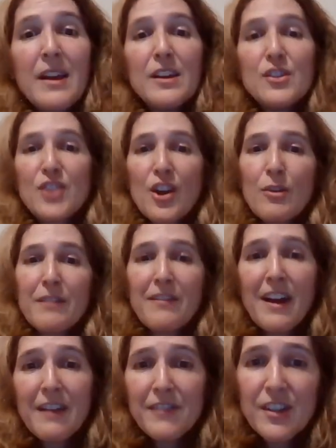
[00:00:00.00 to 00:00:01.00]
So if
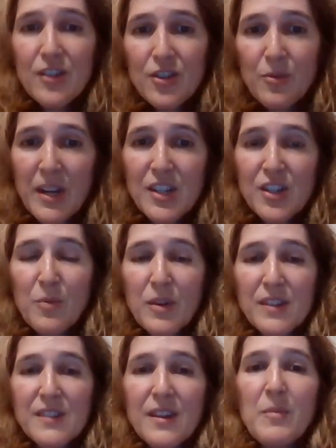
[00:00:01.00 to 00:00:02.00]
I have a situation where
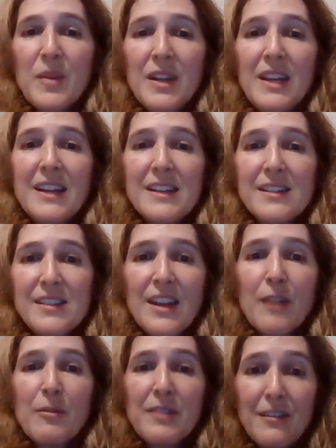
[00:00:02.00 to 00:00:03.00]
somebody is
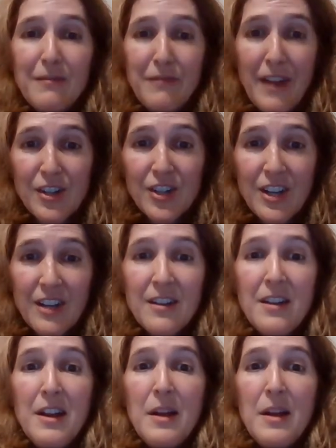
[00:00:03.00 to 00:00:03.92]
sick with an infection,